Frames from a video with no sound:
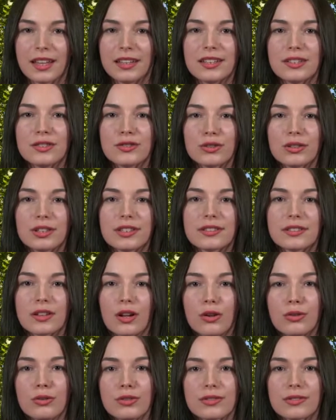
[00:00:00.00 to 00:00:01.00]
This tool is
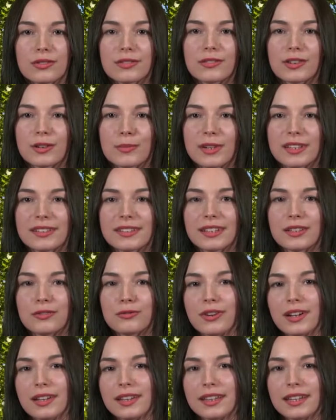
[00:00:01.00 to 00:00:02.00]
also environmentally
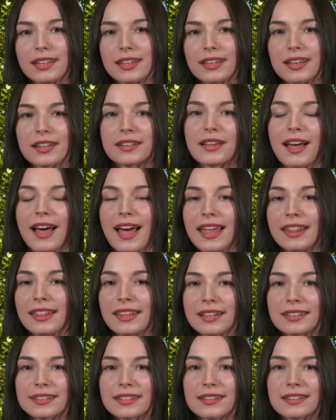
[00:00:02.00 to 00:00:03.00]
friendly and highly
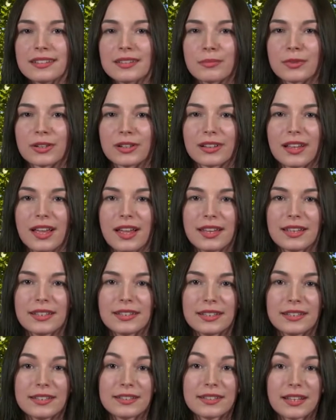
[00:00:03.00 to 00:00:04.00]
accessible,
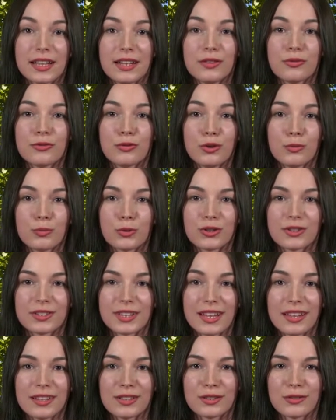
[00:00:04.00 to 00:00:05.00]
since
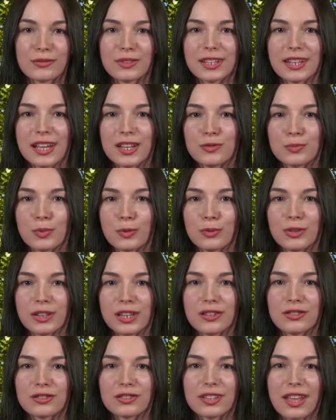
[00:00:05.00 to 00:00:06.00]
94% of the Dutch
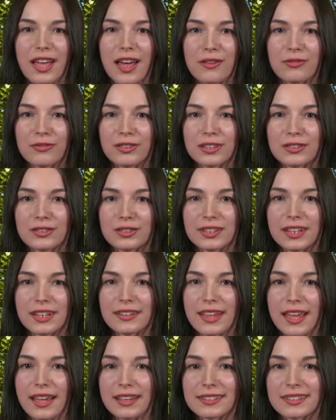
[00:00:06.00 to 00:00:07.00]
population have internet
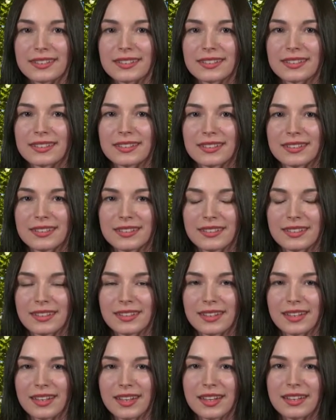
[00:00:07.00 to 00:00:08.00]
access.
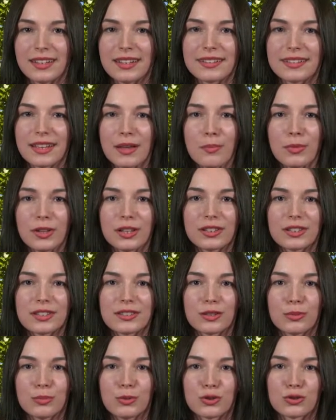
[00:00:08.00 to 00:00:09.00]
The sample
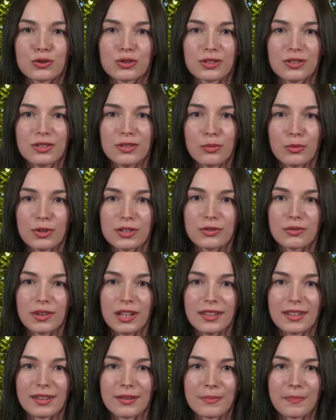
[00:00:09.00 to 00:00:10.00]
distribution was
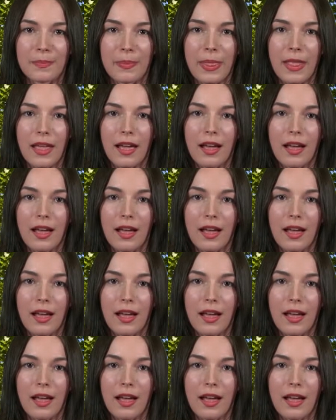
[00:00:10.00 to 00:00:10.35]
random.